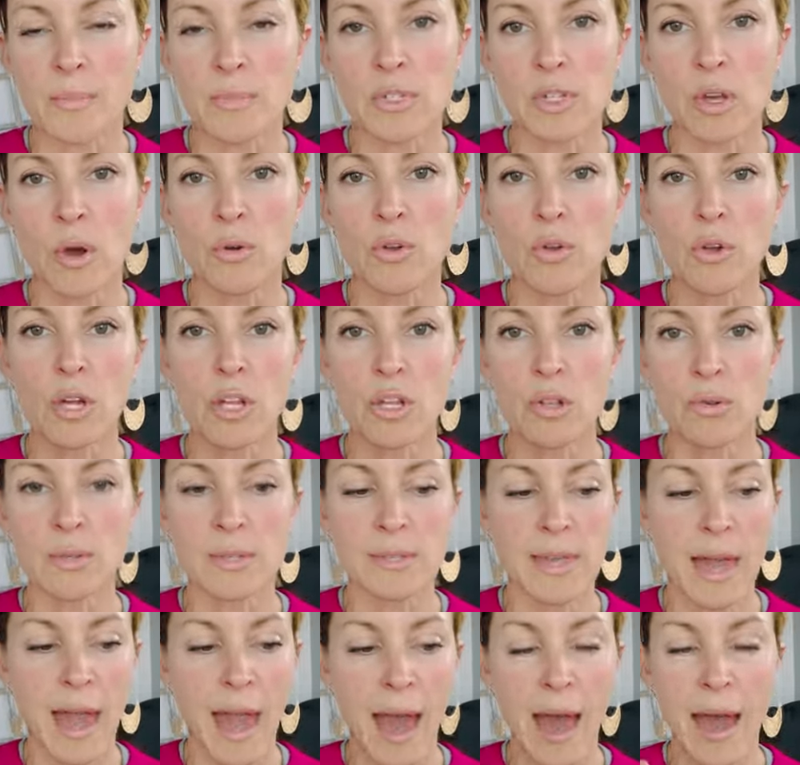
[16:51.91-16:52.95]
So you can use
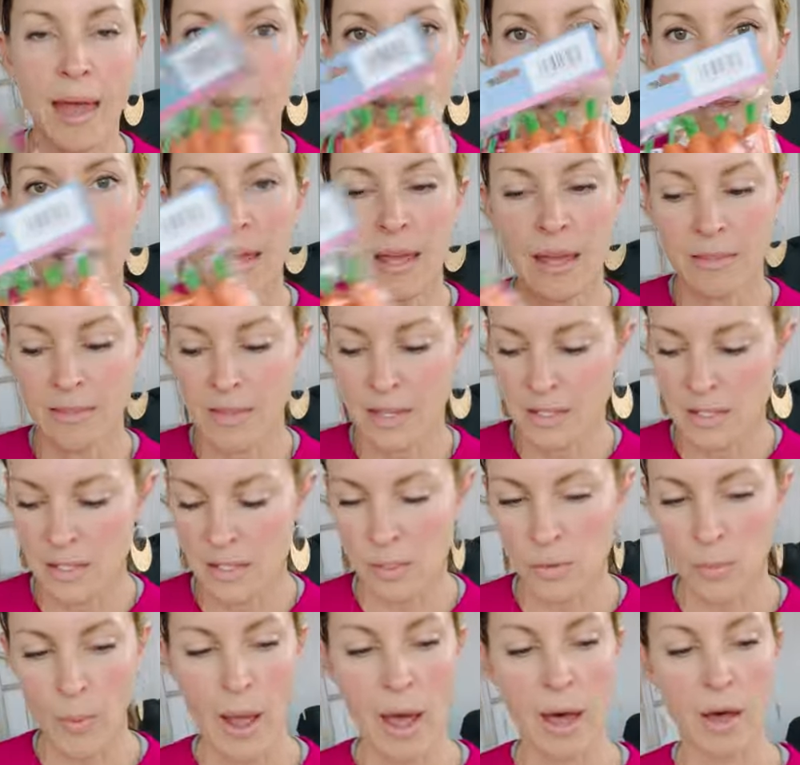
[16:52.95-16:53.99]
that in this
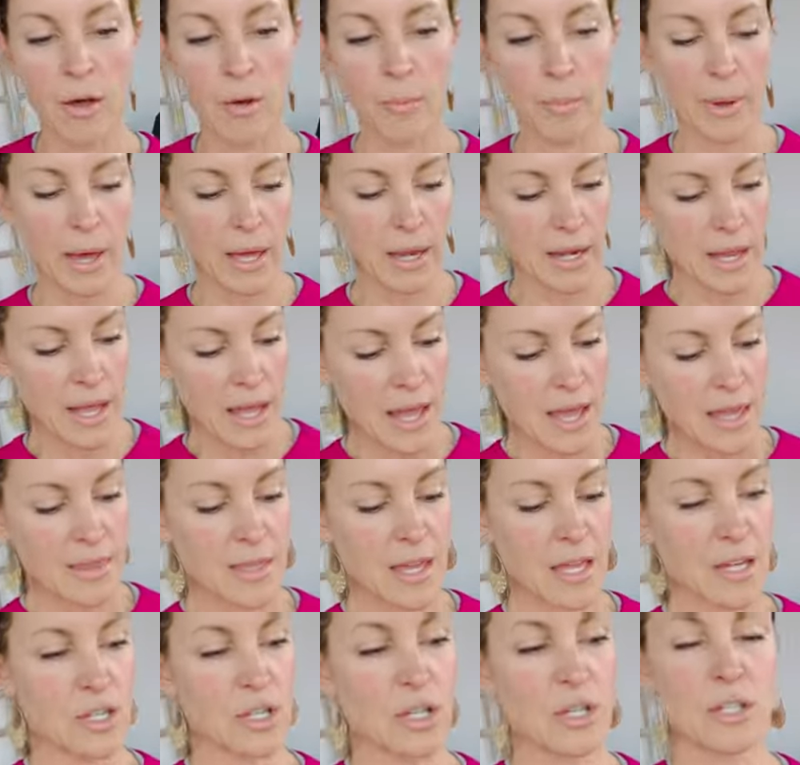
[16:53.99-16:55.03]
as well, but
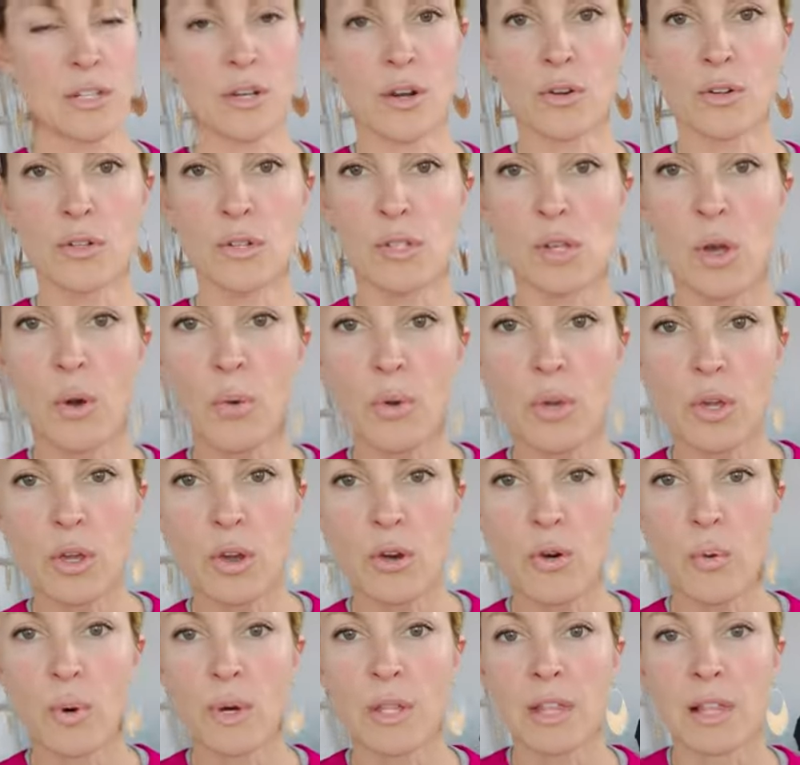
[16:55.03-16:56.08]
they just are so
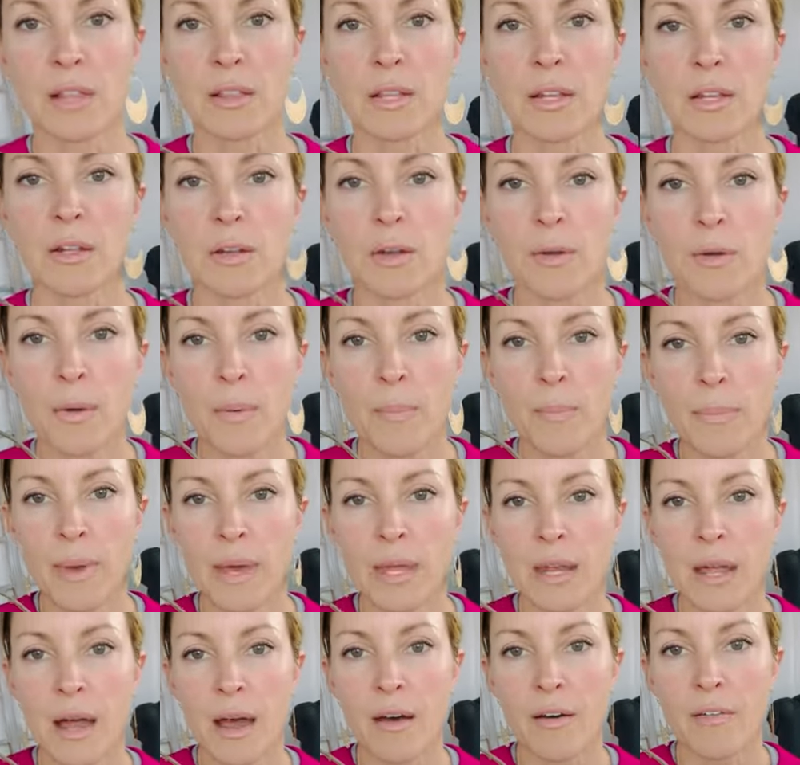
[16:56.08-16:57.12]
cute with a little
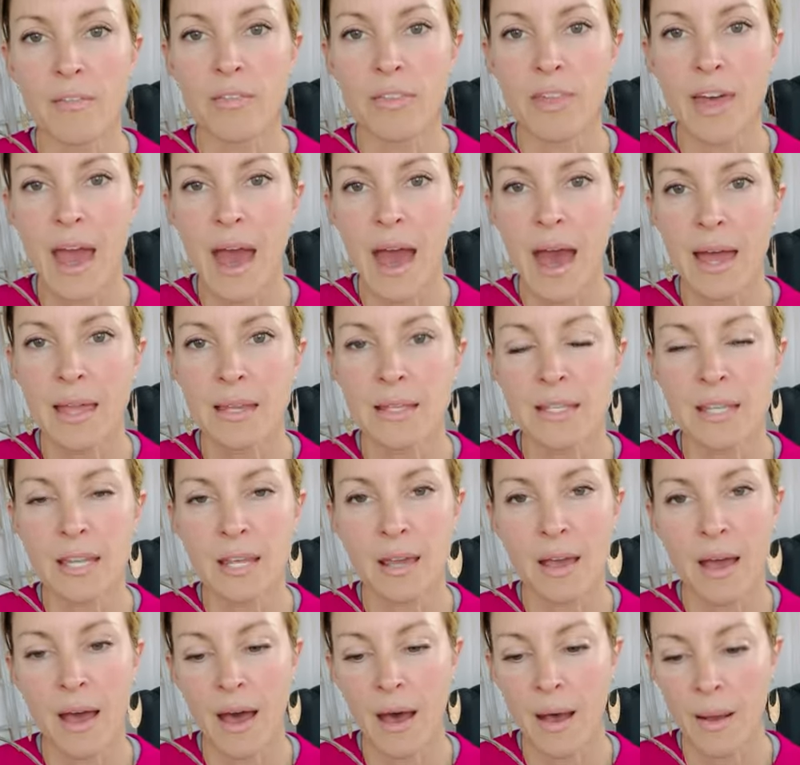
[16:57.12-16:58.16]
bit of that
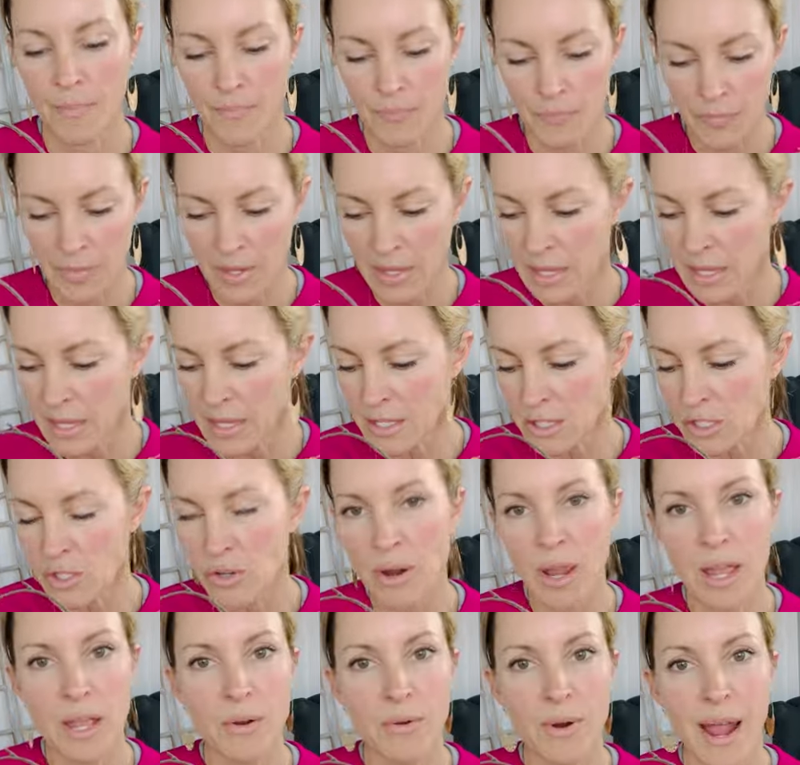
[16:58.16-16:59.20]
Easter
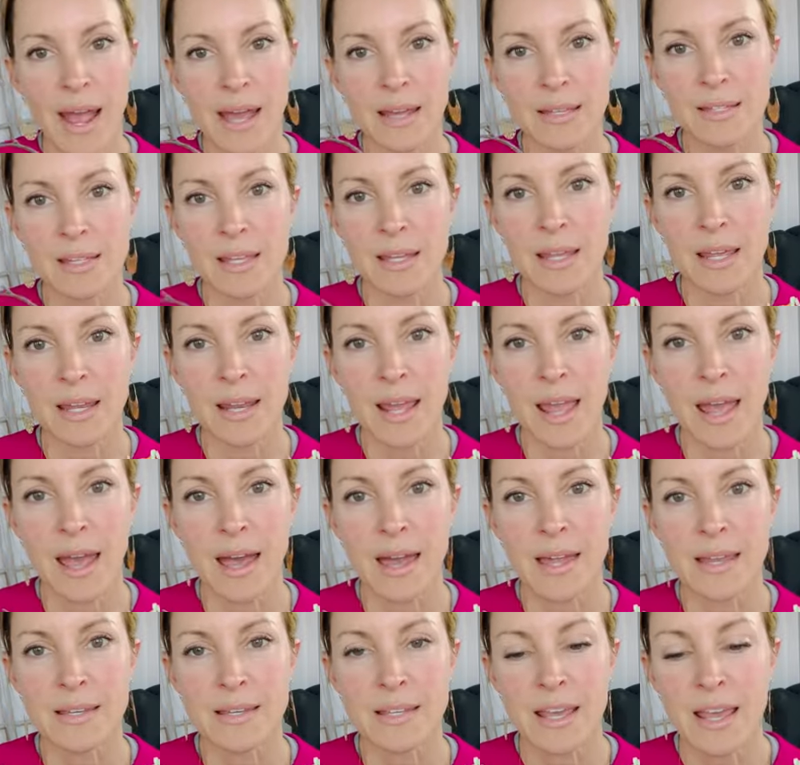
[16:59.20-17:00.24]
egg grass in it,
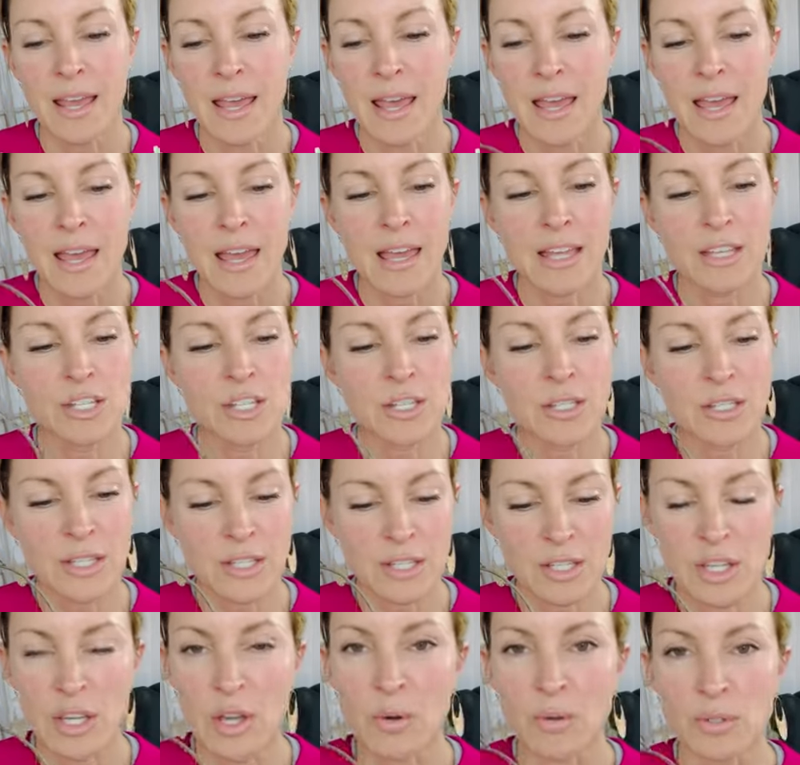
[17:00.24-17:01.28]
and it just is
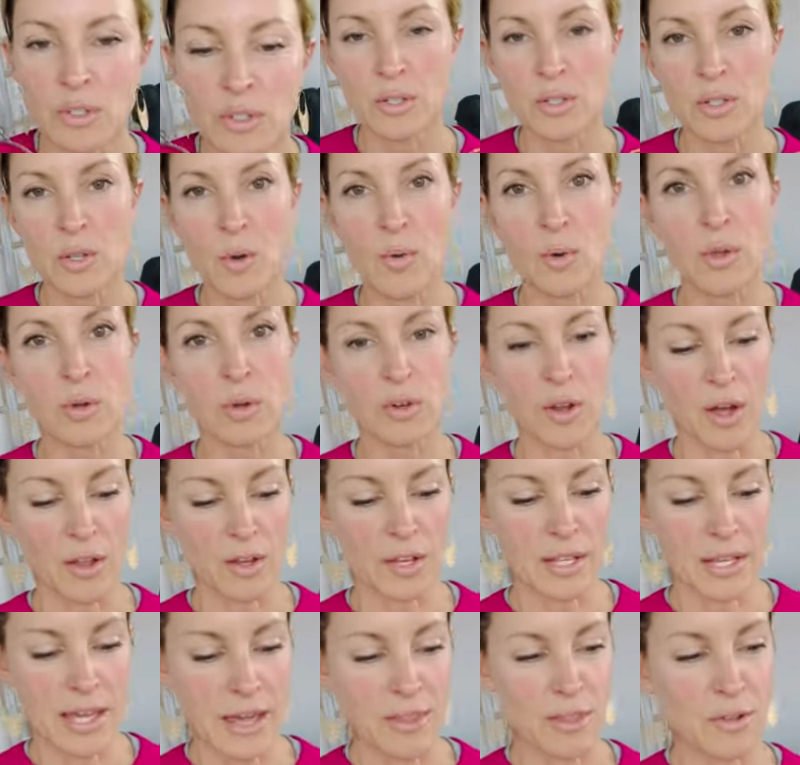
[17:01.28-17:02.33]
cute. So cute all
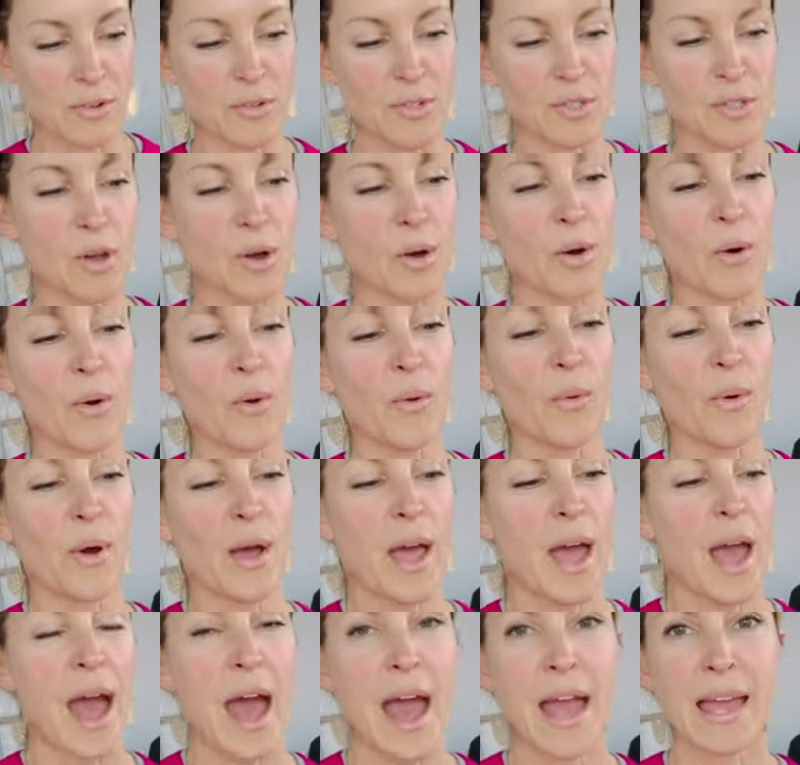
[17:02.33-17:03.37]
together. So
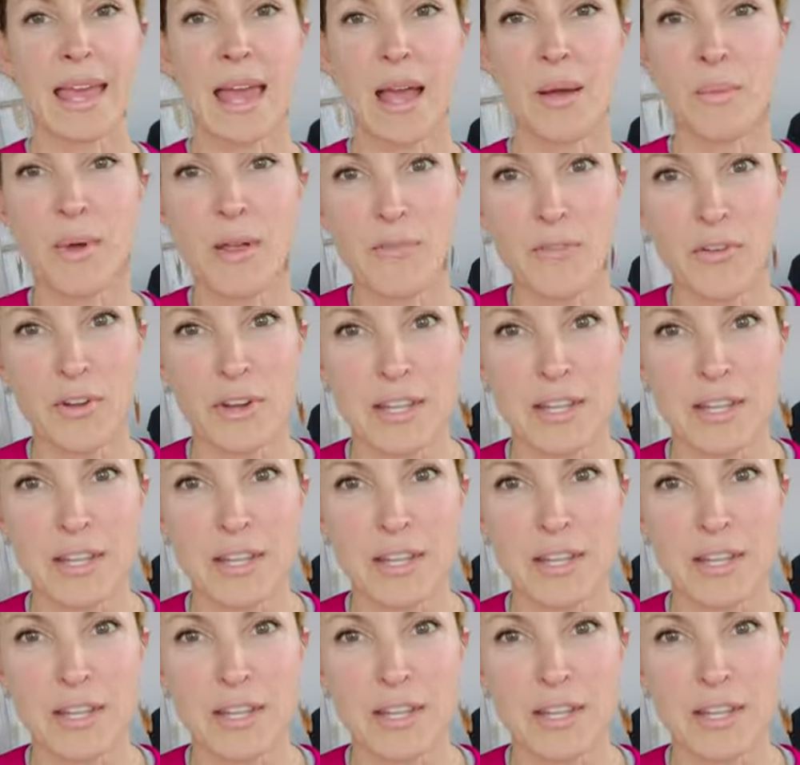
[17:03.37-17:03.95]
I can't wait for you